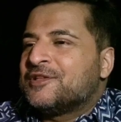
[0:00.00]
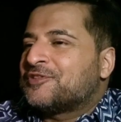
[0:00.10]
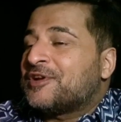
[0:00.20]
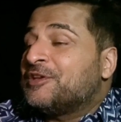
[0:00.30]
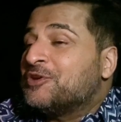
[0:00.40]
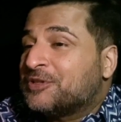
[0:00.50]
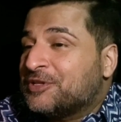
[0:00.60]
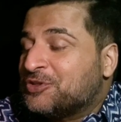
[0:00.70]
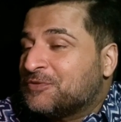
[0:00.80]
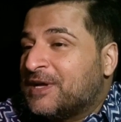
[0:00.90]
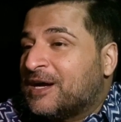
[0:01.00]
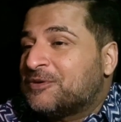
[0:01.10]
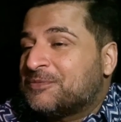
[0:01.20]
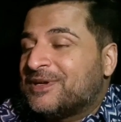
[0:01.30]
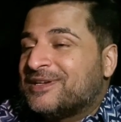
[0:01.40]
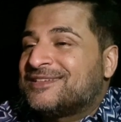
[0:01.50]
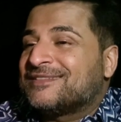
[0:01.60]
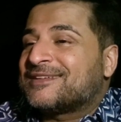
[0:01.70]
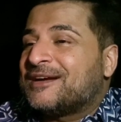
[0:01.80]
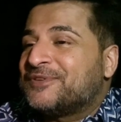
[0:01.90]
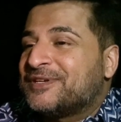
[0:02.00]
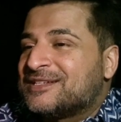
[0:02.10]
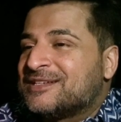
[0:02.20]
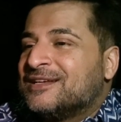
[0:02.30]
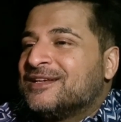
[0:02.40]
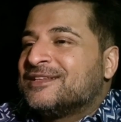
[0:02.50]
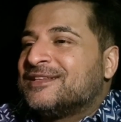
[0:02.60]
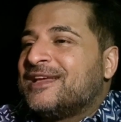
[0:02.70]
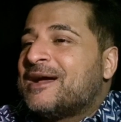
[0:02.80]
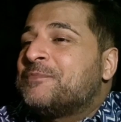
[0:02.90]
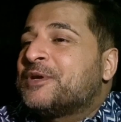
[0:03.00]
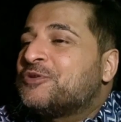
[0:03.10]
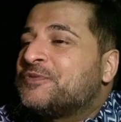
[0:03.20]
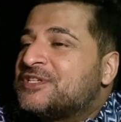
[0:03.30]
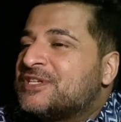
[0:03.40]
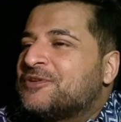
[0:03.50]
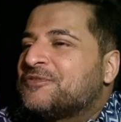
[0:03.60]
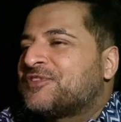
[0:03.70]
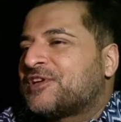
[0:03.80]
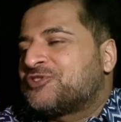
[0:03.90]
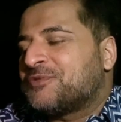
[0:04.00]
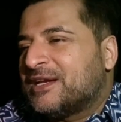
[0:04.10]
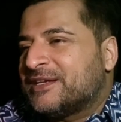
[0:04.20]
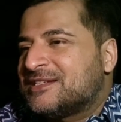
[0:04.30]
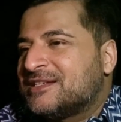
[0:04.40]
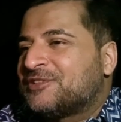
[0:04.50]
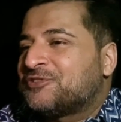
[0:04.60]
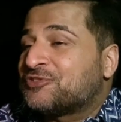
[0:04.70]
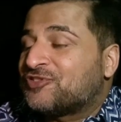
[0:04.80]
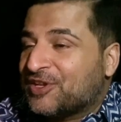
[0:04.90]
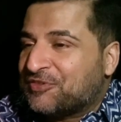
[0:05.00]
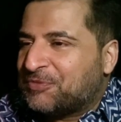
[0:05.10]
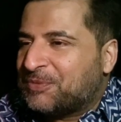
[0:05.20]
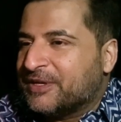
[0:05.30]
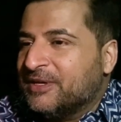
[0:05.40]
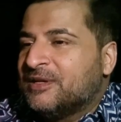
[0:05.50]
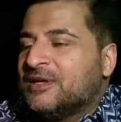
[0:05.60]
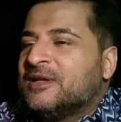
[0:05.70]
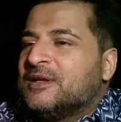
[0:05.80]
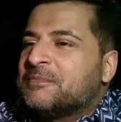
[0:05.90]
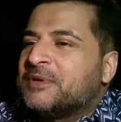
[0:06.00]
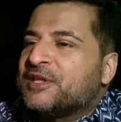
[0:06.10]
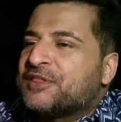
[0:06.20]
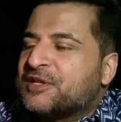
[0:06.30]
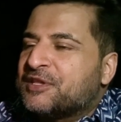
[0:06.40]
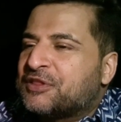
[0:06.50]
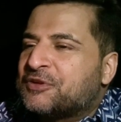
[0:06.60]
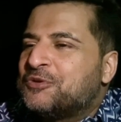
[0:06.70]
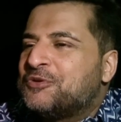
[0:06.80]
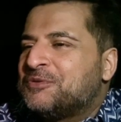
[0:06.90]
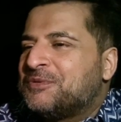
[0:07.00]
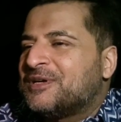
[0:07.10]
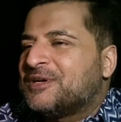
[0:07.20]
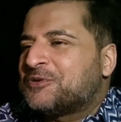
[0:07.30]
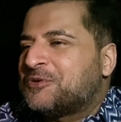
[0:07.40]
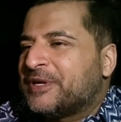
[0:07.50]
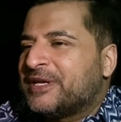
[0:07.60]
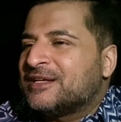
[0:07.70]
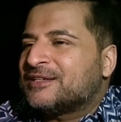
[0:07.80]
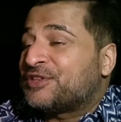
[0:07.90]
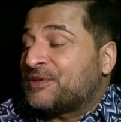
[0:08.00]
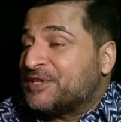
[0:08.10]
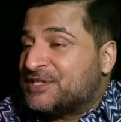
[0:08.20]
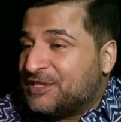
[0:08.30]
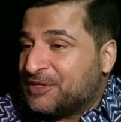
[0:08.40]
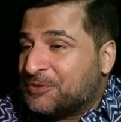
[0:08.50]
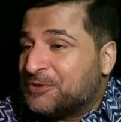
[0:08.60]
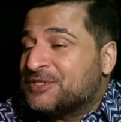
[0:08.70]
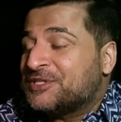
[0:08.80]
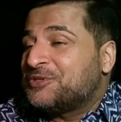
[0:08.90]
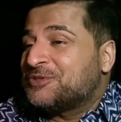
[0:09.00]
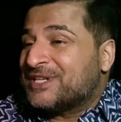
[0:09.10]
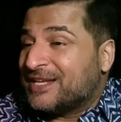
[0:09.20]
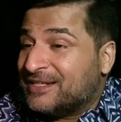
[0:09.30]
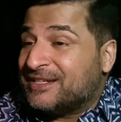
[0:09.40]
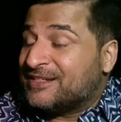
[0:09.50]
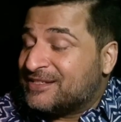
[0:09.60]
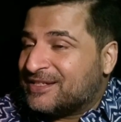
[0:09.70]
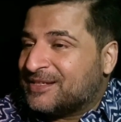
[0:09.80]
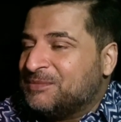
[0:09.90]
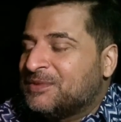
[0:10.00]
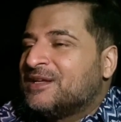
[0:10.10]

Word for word: So I know that you've now uh, discovered the ambiguity of sexuality through Shakespeare, but as a school-going uh, seventeen-year-old in New Delhi, India,